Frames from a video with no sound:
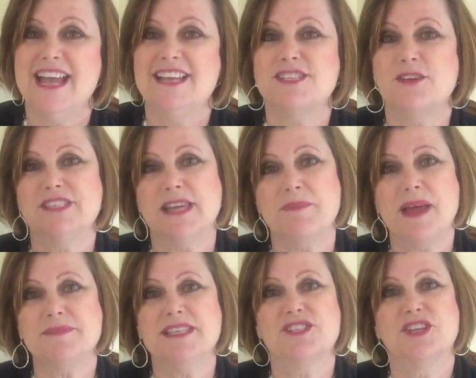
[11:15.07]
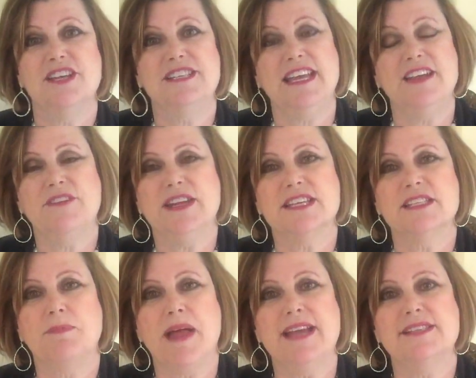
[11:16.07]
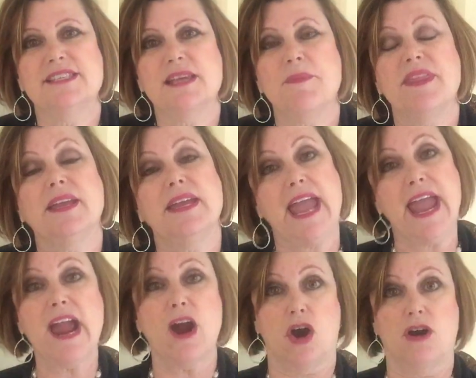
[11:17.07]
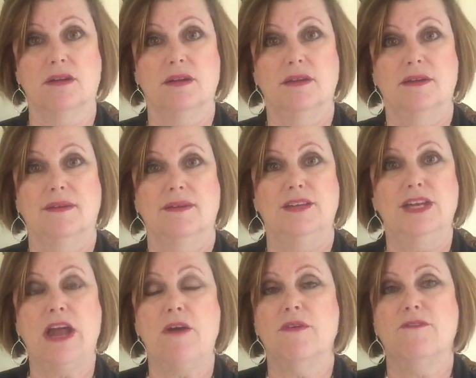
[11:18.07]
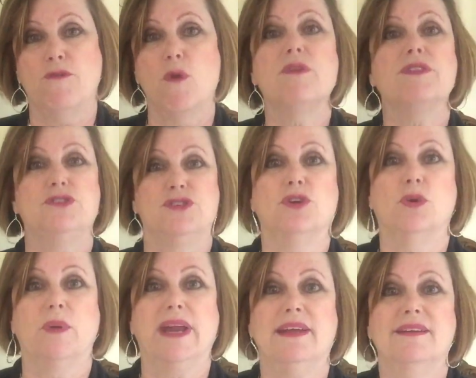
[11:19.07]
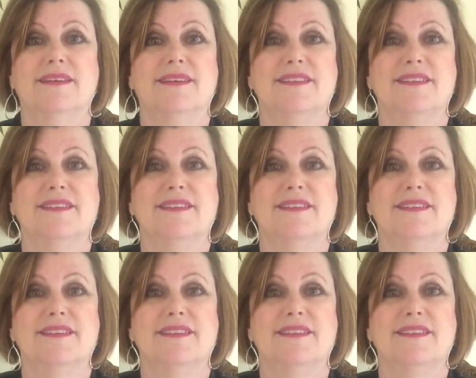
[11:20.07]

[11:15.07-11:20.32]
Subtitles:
And so sometimes it's good to even explain some of the care, for the jewelry.